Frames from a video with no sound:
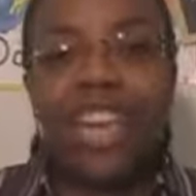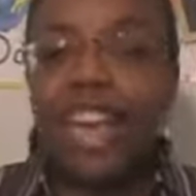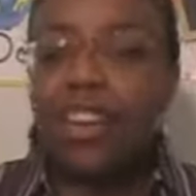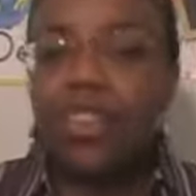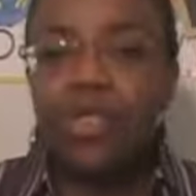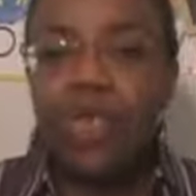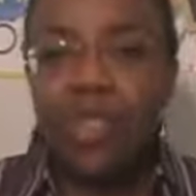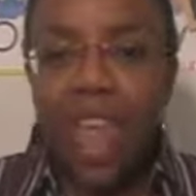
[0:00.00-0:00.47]

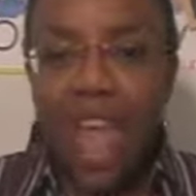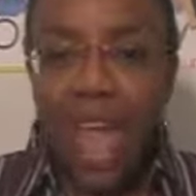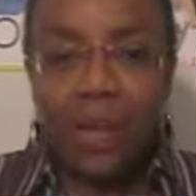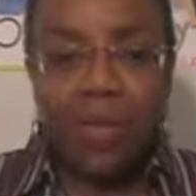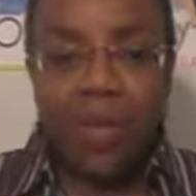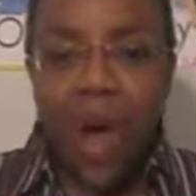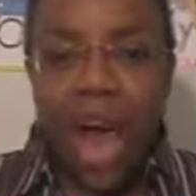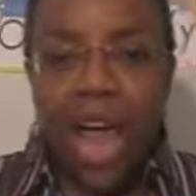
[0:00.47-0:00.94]
can't do
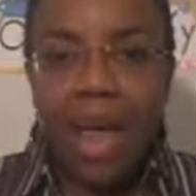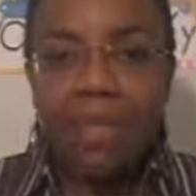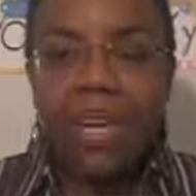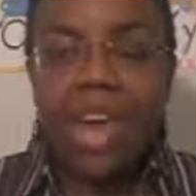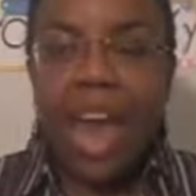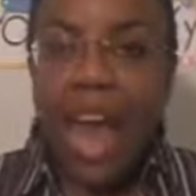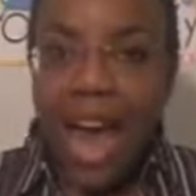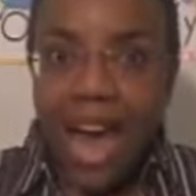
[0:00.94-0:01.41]
that. Why?
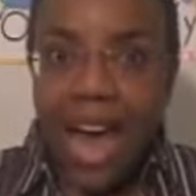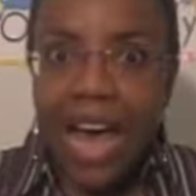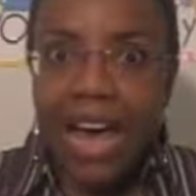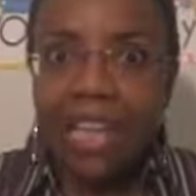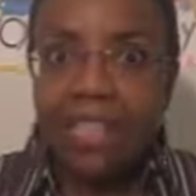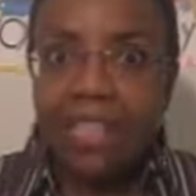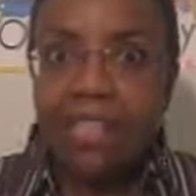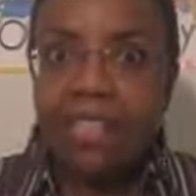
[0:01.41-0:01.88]

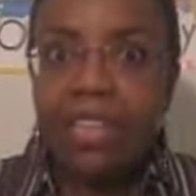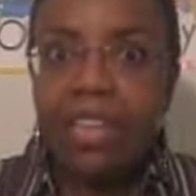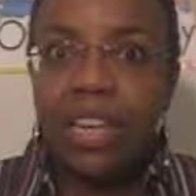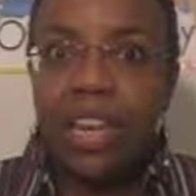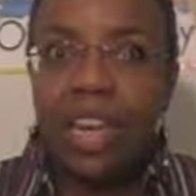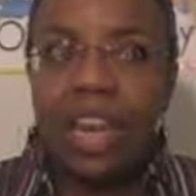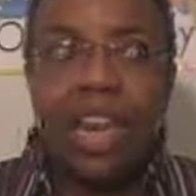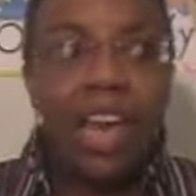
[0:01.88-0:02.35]
Because
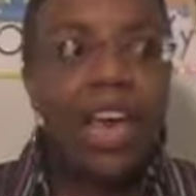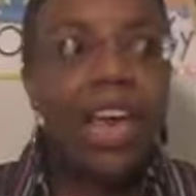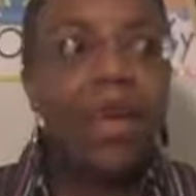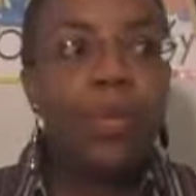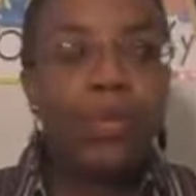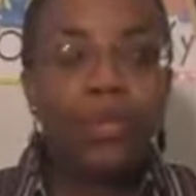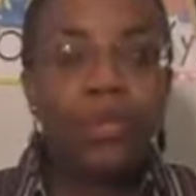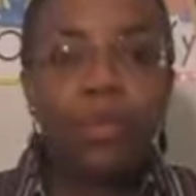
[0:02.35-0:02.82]

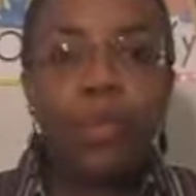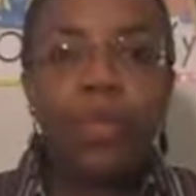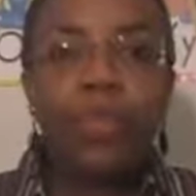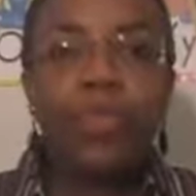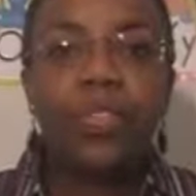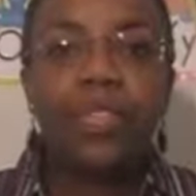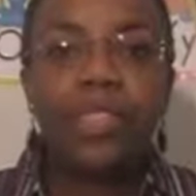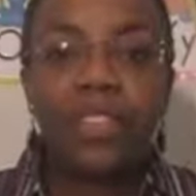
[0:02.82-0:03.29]
he would do
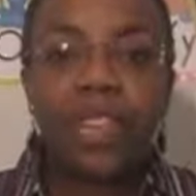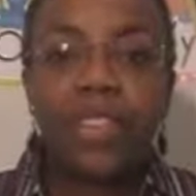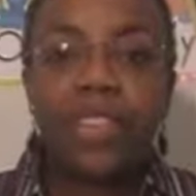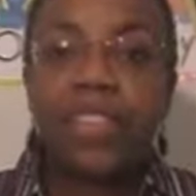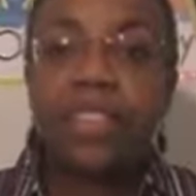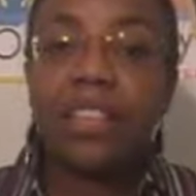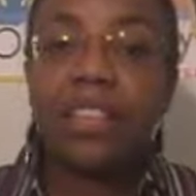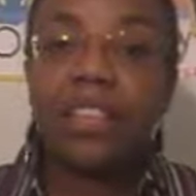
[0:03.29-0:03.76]
it for
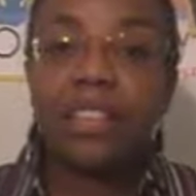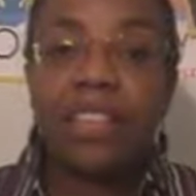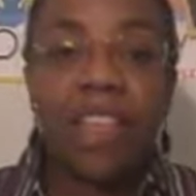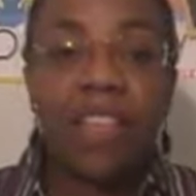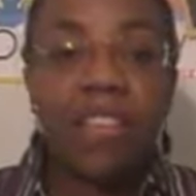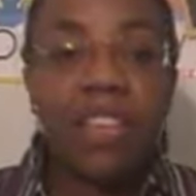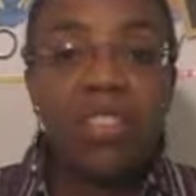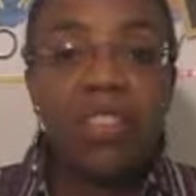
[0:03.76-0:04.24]
6,
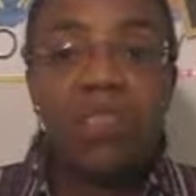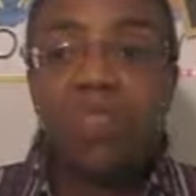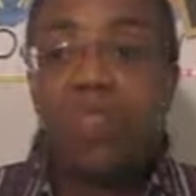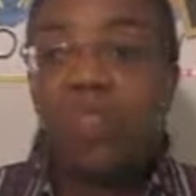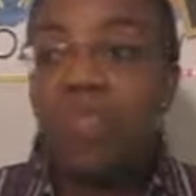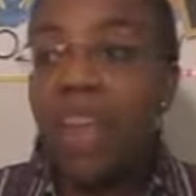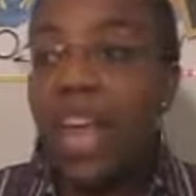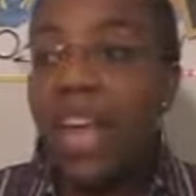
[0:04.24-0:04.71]
7,
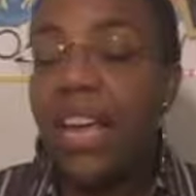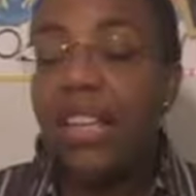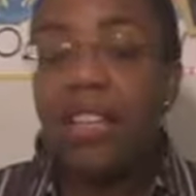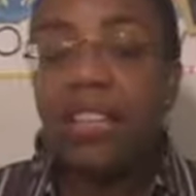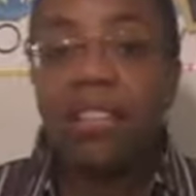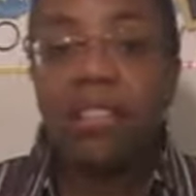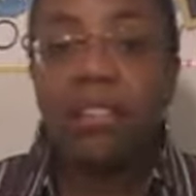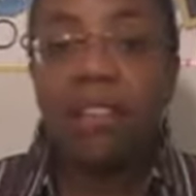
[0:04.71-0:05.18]

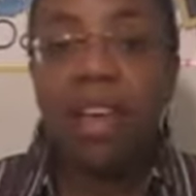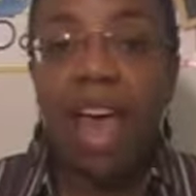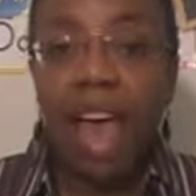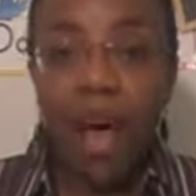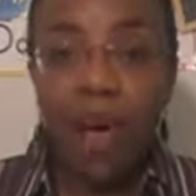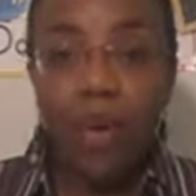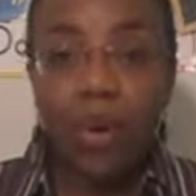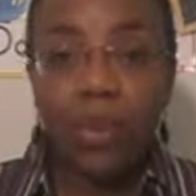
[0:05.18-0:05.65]
8
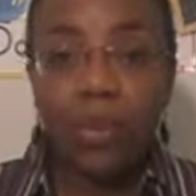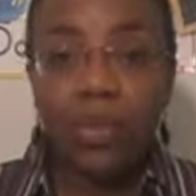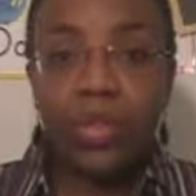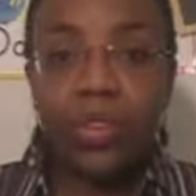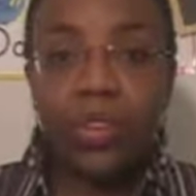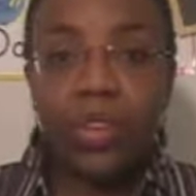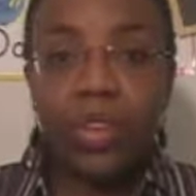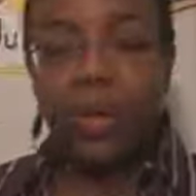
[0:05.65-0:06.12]

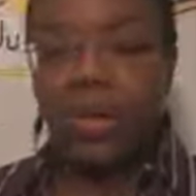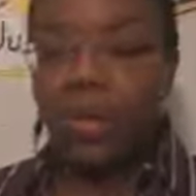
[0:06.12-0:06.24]
hours.